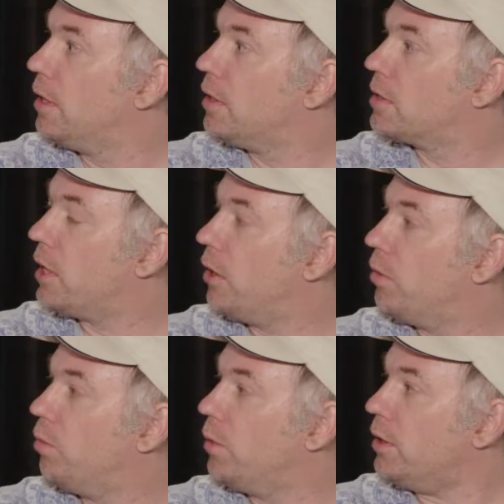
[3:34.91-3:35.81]

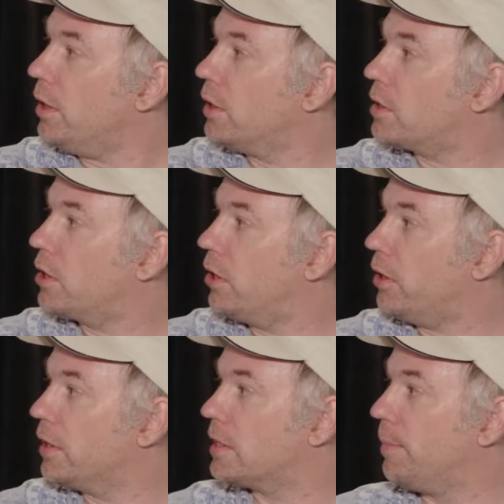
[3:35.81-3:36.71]
So one thing that's
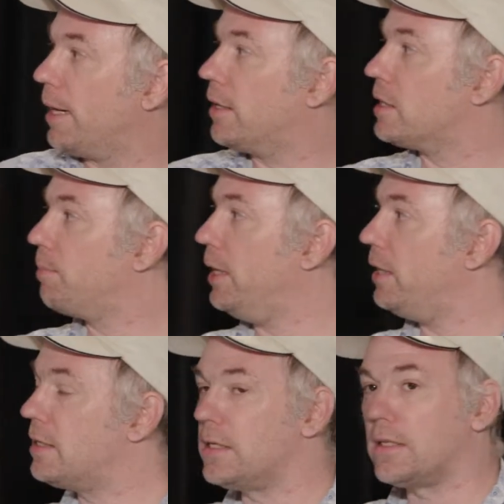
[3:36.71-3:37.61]
curious about this
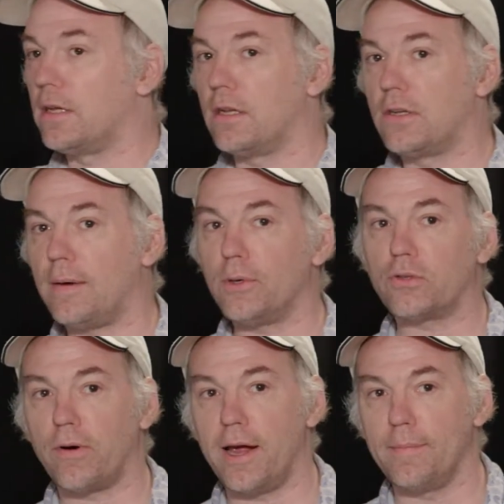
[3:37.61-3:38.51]
piece is that the double
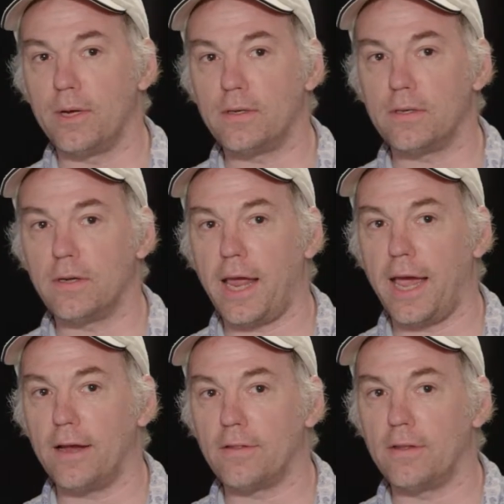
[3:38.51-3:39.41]
trimont
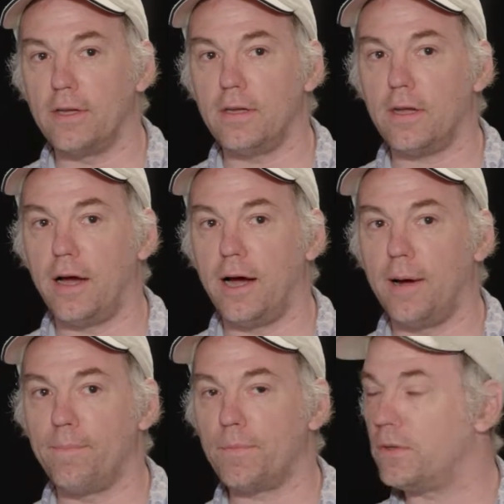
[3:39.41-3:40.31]
and the
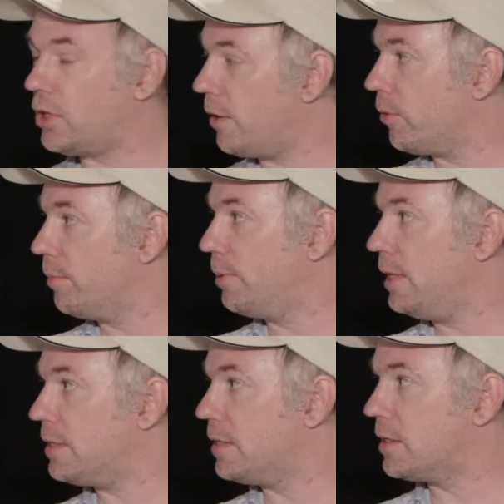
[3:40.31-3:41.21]
um, gyroid
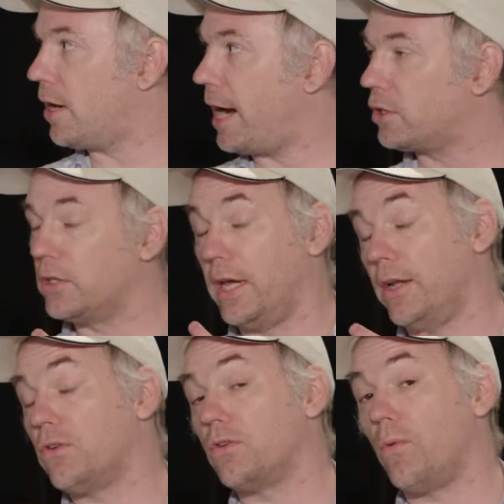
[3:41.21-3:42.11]
pieces actually
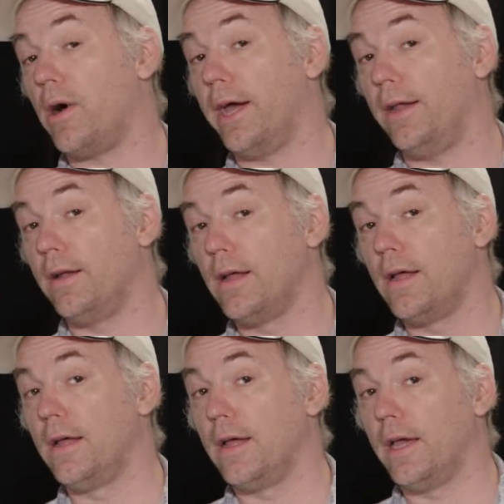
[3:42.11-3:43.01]
intertwine
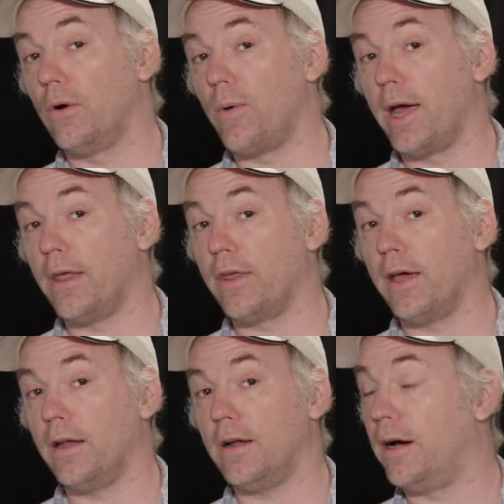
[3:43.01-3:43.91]
in a way
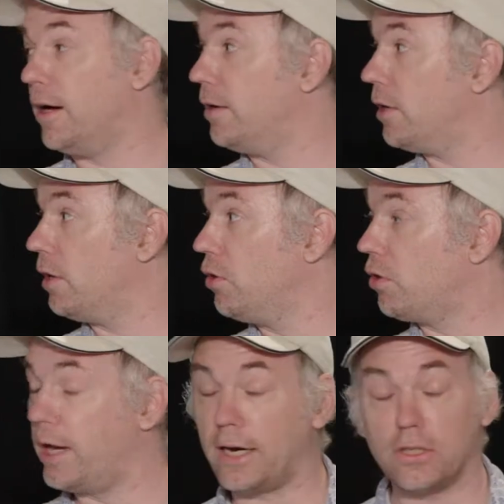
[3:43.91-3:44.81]
that uh, you
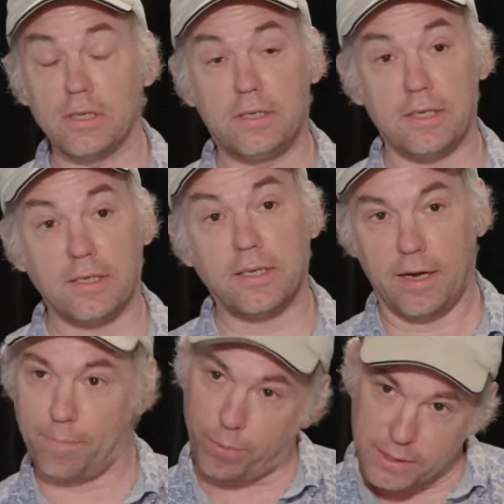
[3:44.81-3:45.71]
could actually,
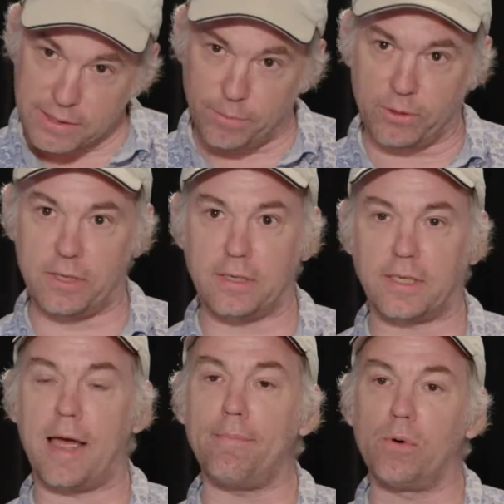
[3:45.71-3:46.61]
in principle,
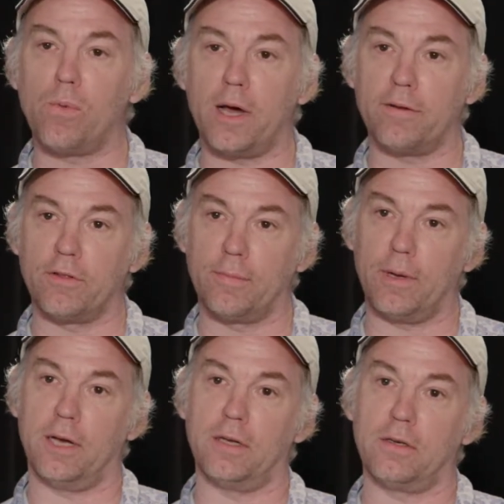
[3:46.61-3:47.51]
disassemble one of them
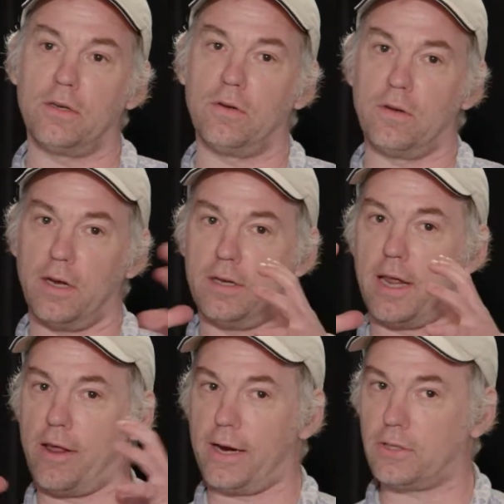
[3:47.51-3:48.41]
and it,
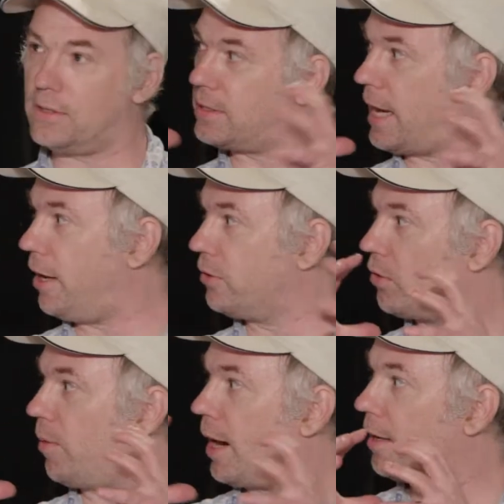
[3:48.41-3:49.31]
they're actually scaled
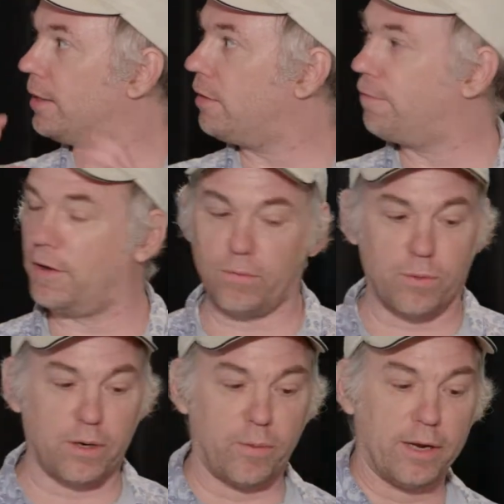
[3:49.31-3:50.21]
correctly to fit
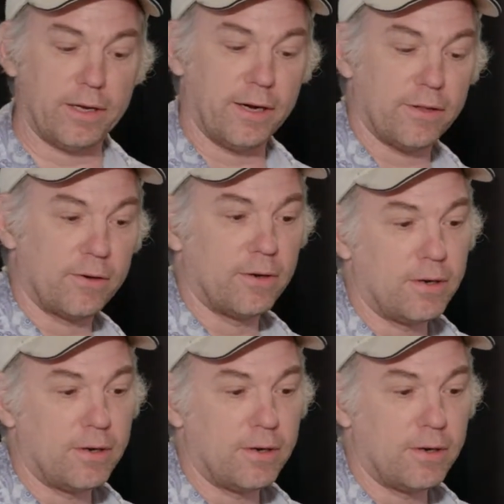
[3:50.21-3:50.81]
one around the other.